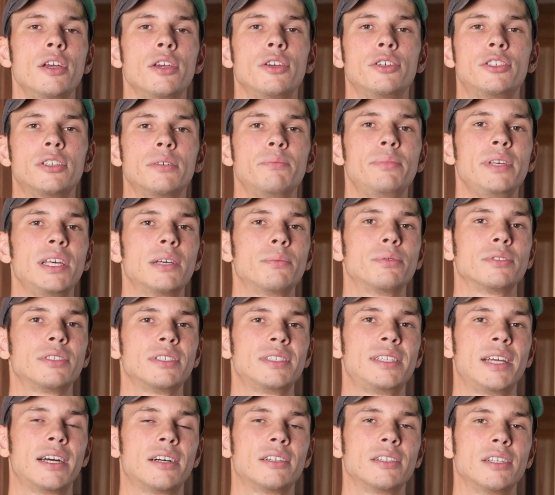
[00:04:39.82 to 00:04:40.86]
you should be able
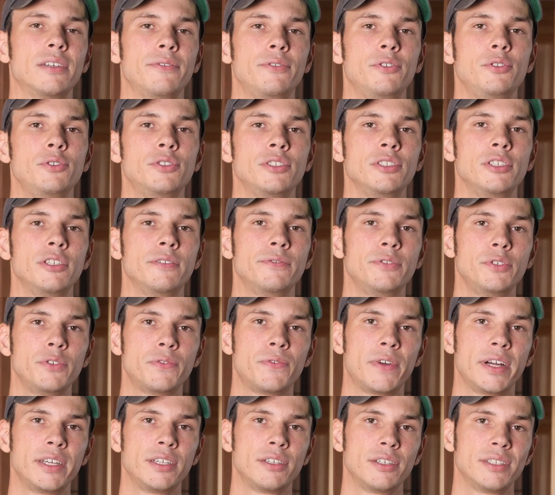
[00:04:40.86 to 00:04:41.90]
to tell if using your
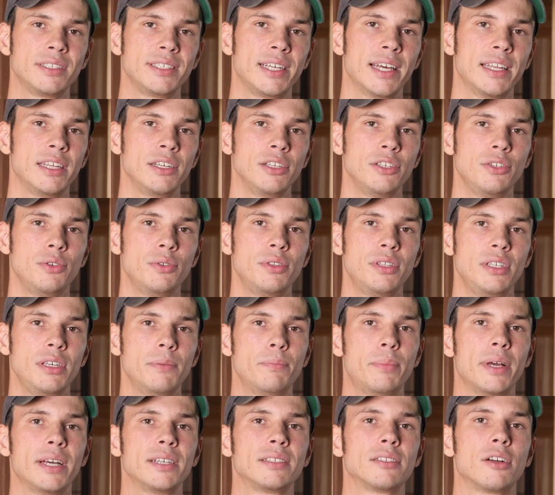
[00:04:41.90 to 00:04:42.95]
viewfinder is getting you the
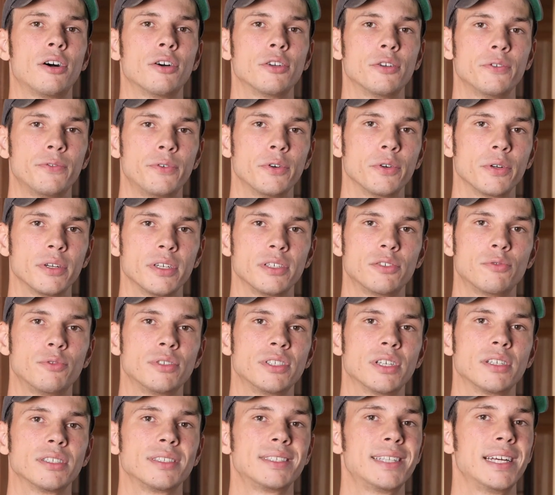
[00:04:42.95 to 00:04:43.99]
best autofocus
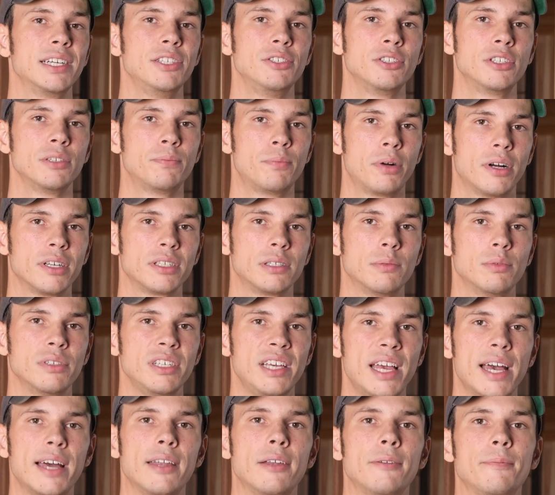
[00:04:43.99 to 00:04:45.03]
results that you could possibly
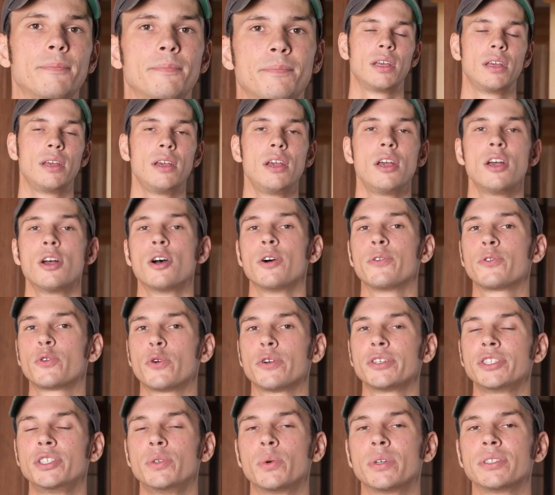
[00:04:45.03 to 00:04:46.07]
get. Of
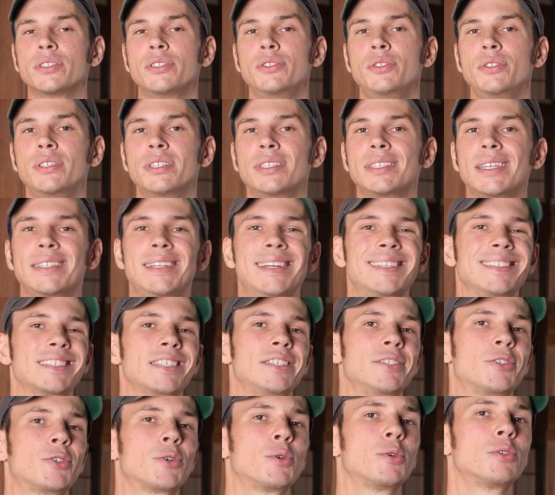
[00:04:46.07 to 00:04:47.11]
course, you want to do this in as
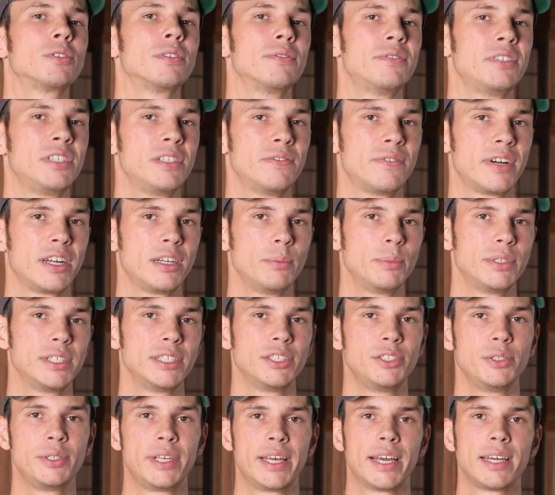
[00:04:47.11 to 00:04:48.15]
controlled of an environment
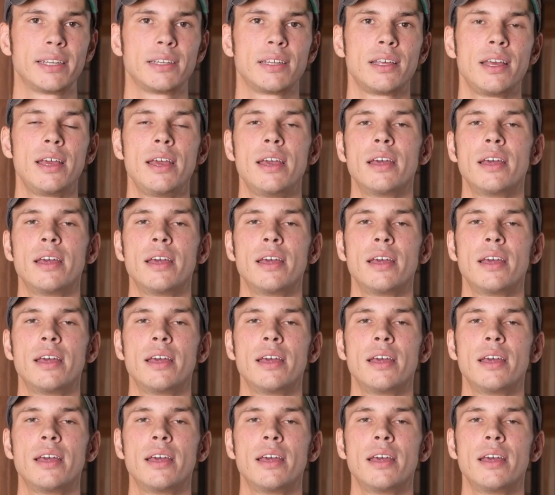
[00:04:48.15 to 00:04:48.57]
as you can.